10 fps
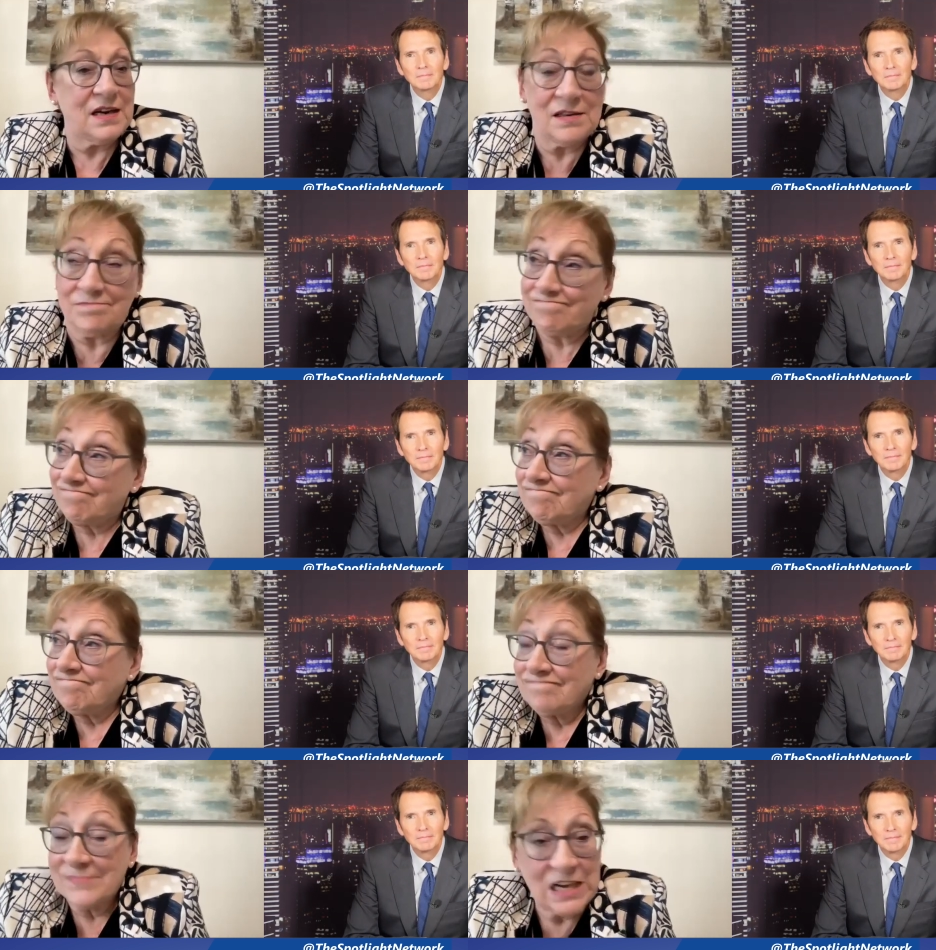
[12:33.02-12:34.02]
Speaker 1: And
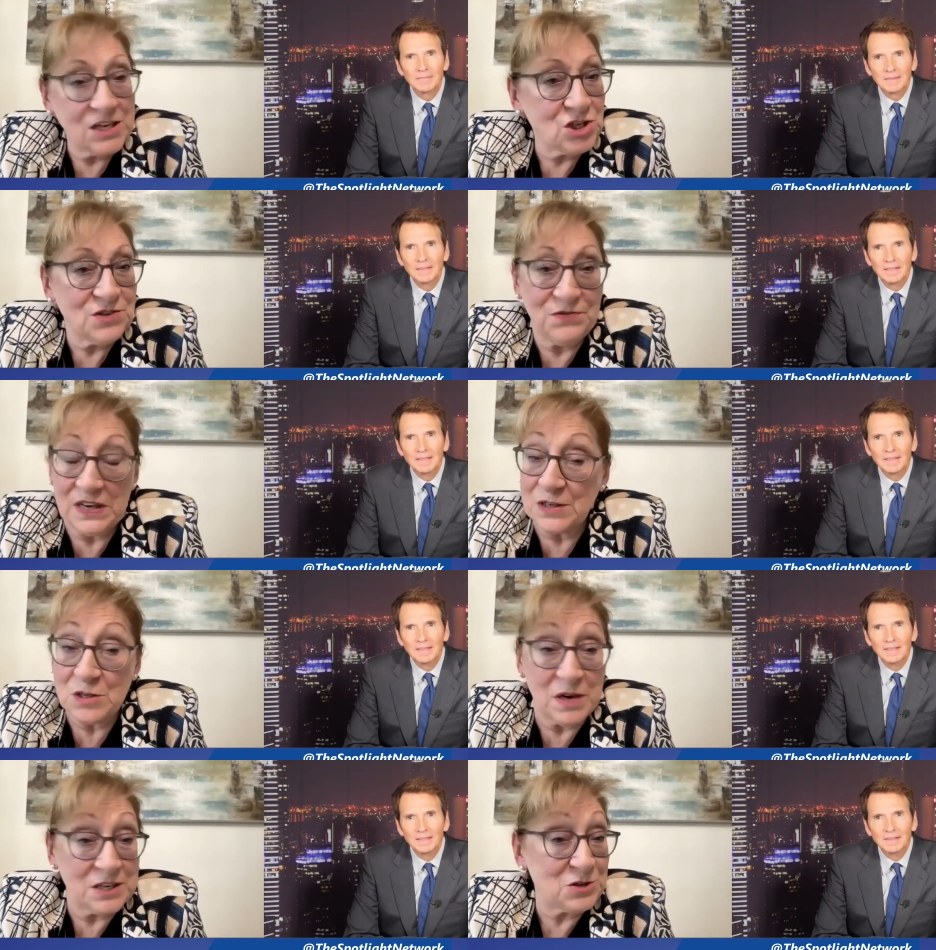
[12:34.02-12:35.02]
it just fit into
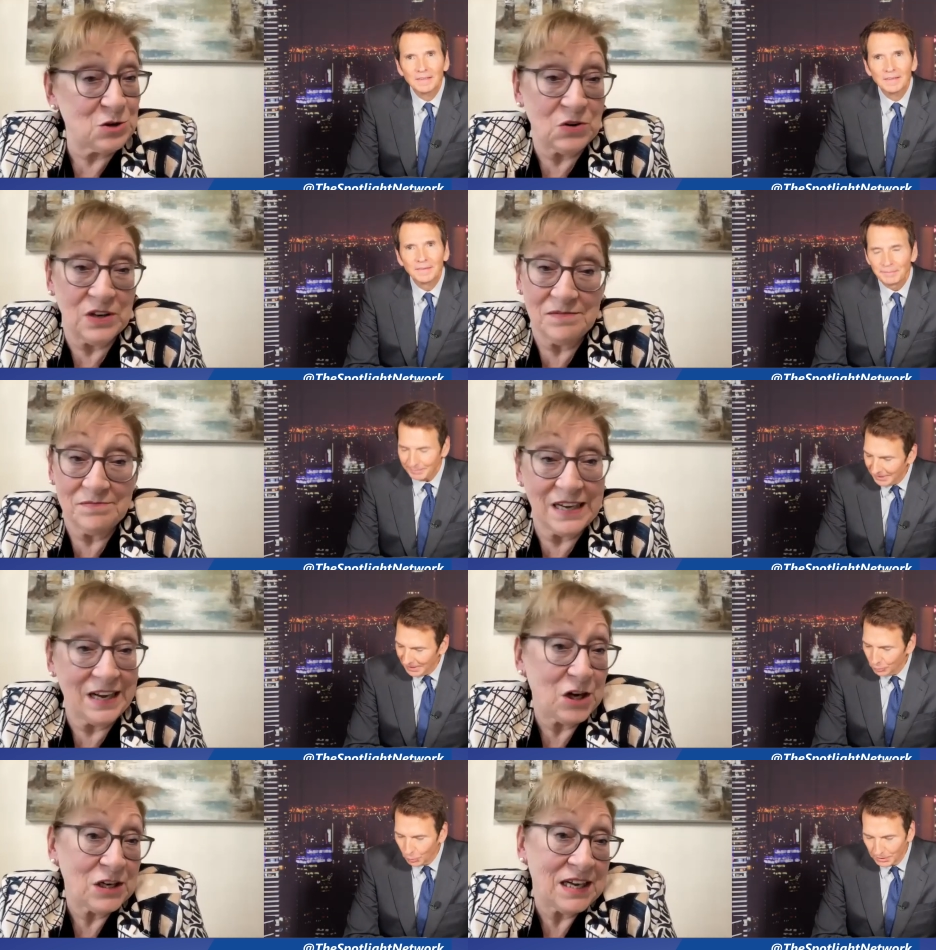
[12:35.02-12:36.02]
my story.
Speaker 2: That's
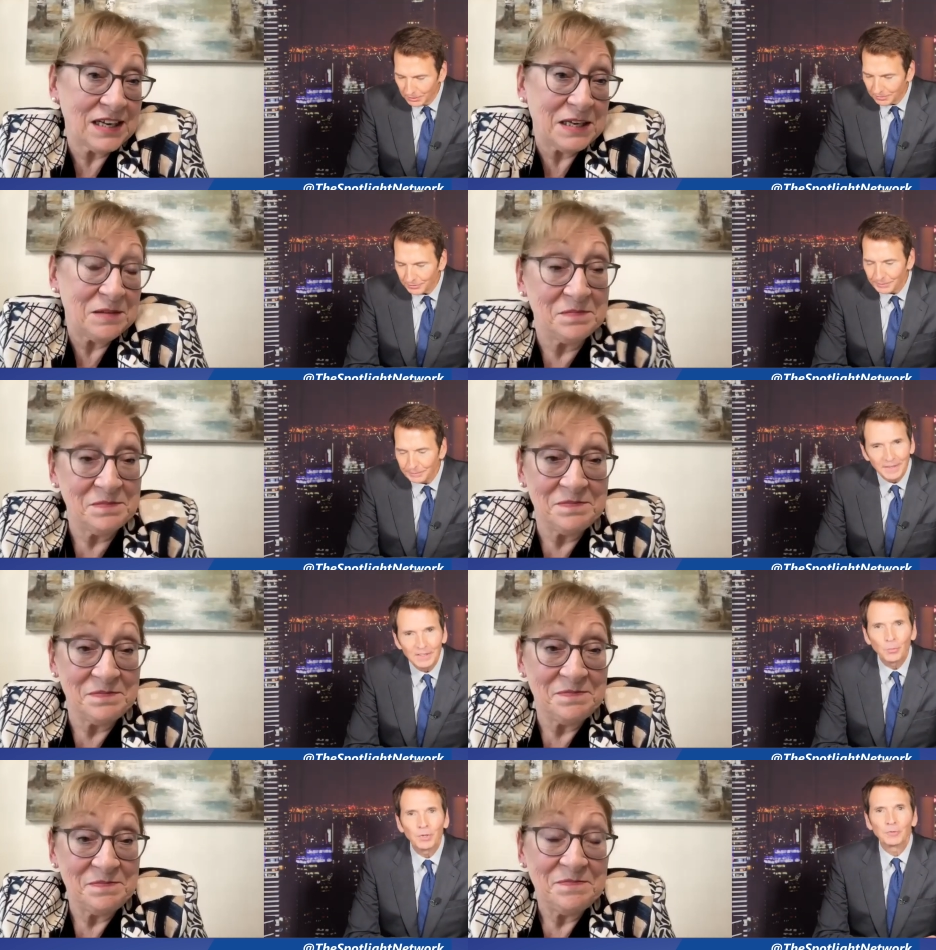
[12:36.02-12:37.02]
wonderful. That's
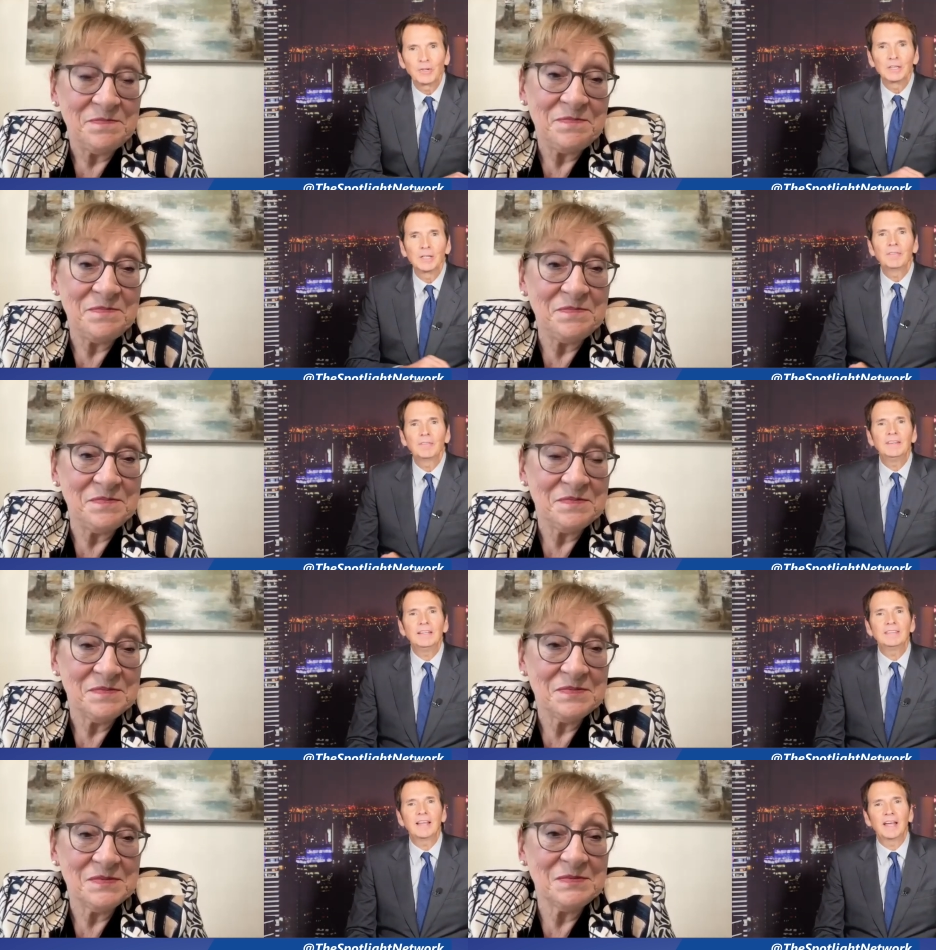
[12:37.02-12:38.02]
wonderful. I love the
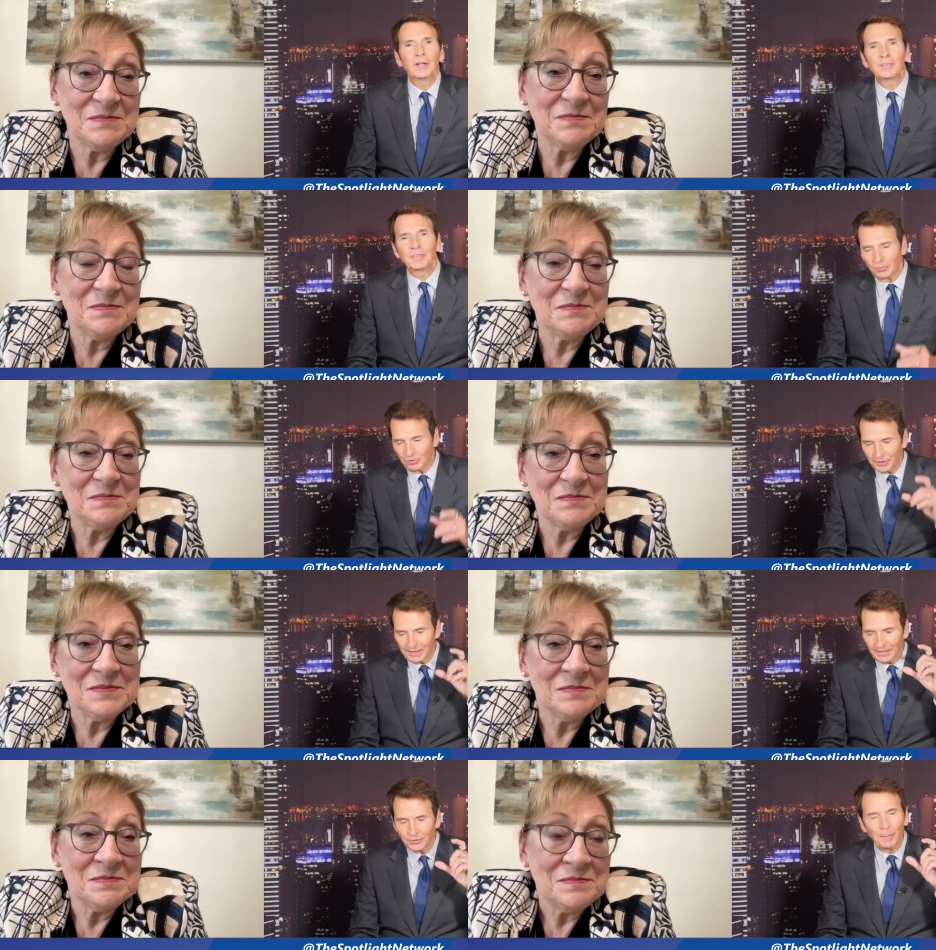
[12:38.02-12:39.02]
details, and I'm sure
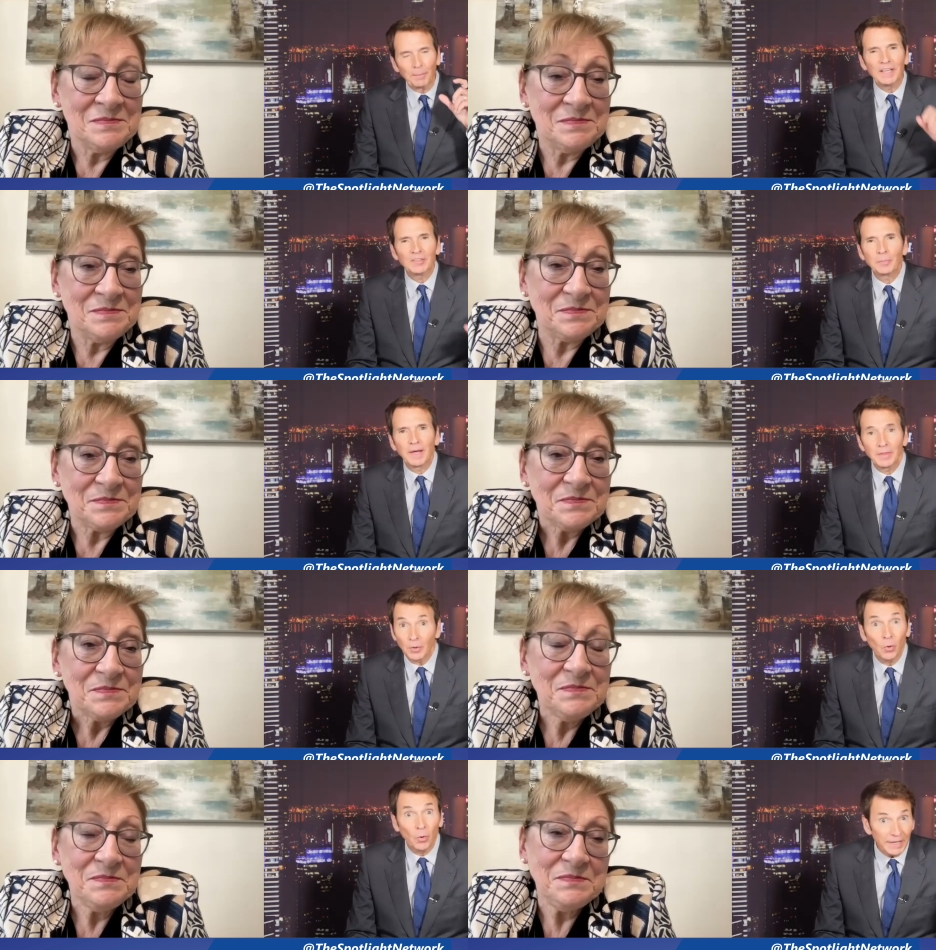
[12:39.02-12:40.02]
kids are amazed by the
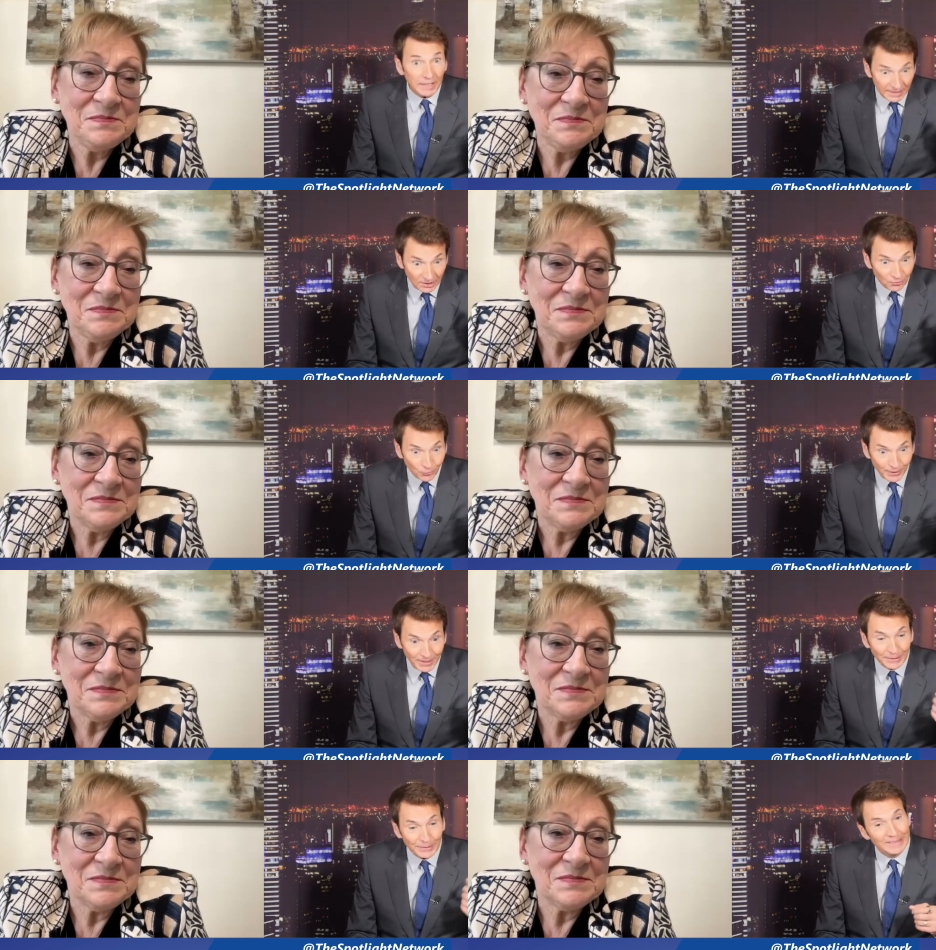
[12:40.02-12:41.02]
coin. It's
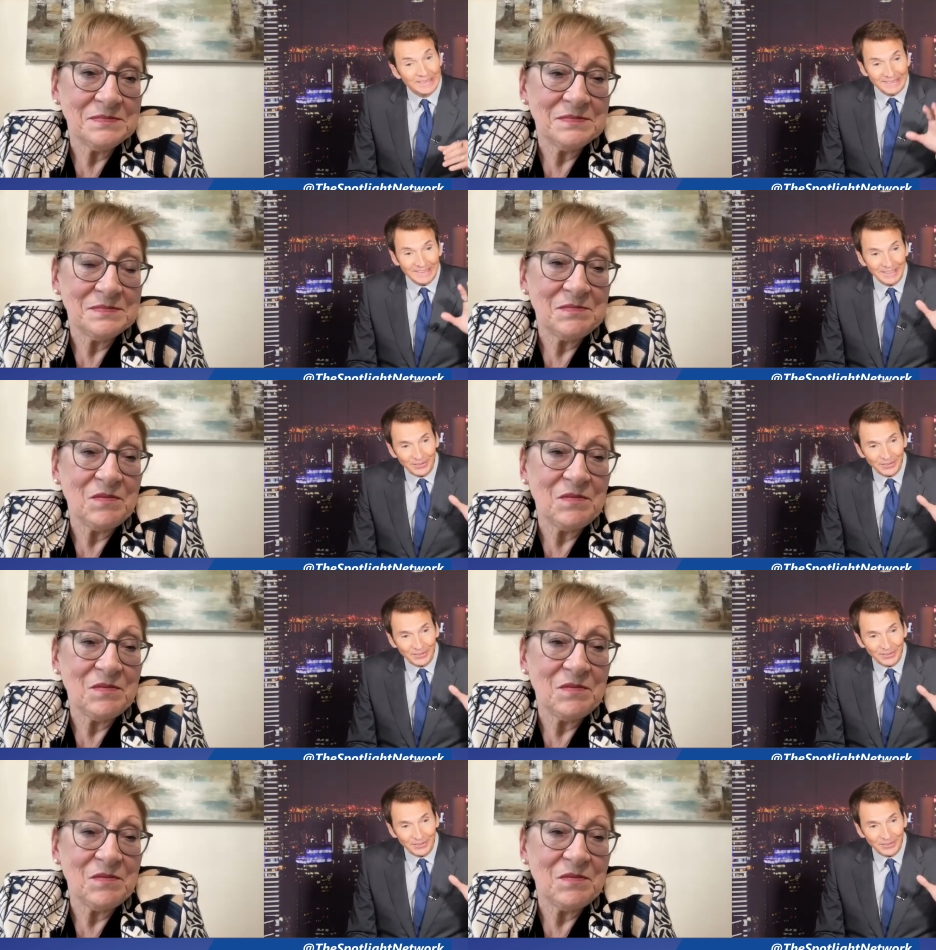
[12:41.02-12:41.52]
real. And